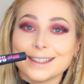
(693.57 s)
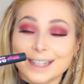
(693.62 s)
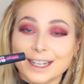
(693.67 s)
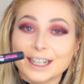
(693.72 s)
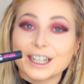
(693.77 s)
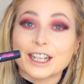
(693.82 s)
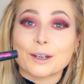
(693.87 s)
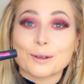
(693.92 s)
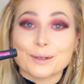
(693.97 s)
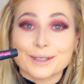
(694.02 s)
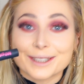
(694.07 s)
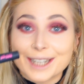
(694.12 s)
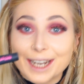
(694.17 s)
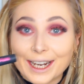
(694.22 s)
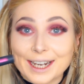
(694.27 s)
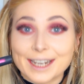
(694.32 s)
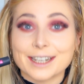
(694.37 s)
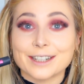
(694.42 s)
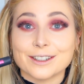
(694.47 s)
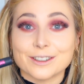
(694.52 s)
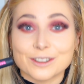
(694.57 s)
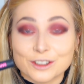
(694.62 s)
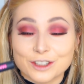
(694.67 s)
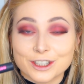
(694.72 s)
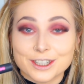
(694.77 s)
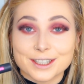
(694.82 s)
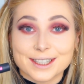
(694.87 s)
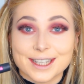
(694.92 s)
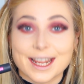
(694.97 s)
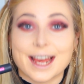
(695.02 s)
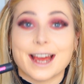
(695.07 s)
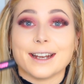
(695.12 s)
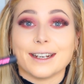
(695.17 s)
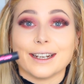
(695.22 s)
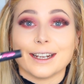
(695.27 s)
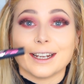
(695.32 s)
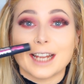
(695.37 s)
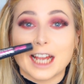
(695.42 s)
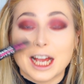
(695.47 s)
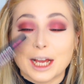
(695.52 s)
Like I was saying just then,
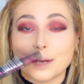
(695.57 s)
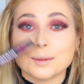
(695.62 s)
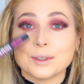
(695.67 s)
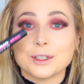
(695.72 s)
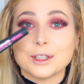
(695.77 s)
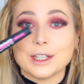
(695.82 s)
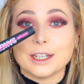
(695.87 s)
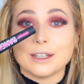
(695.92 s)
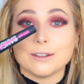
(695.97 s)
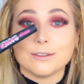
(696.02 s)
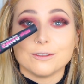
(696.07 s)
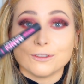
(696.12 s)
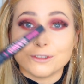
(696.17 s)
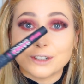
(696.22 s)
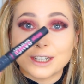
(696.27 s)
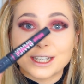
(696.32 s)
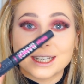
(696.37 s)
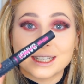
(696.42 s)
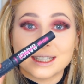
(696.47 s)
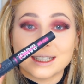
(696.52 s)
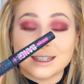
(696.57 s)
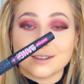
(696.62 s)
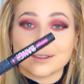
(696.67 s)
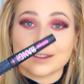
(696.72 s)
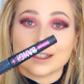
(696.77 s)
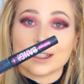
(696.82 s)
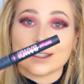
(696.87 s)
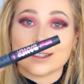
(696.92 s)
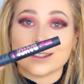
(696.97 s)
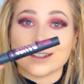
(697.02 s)
I absolutely freaking love this